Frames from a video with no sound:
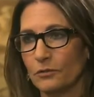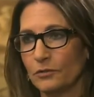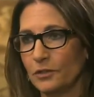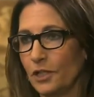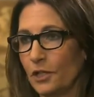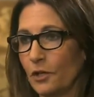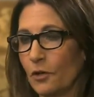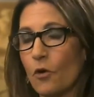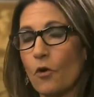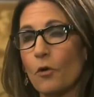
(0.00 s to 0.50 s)

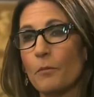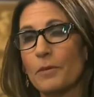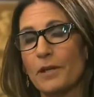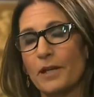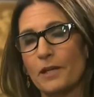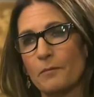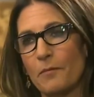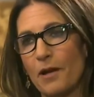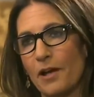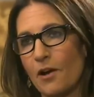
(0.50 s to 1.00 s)
you know, or
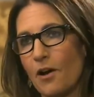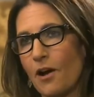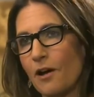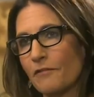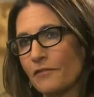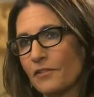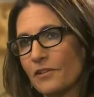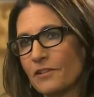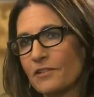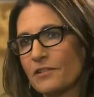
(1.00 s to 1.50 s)
be in my
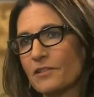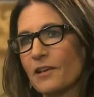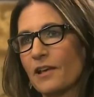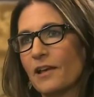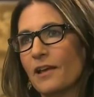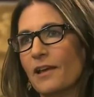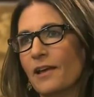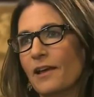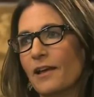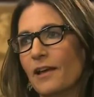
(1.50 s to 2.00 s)
office.
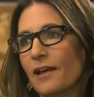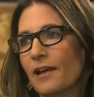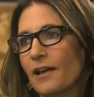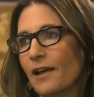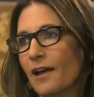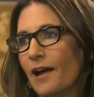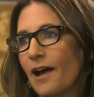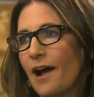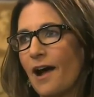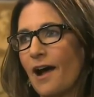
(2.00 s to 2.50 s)

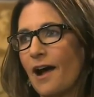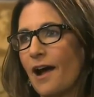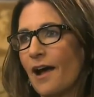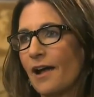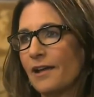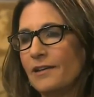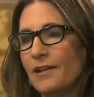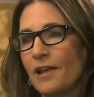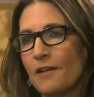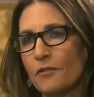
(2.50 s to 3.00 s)

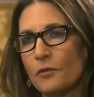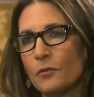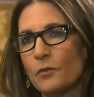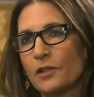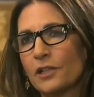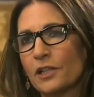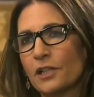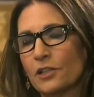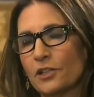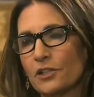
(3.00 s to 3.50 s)
I never
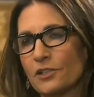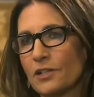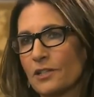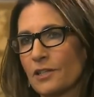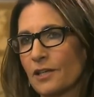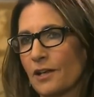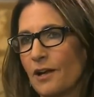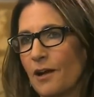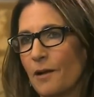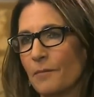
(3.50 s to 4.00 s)
really looked at the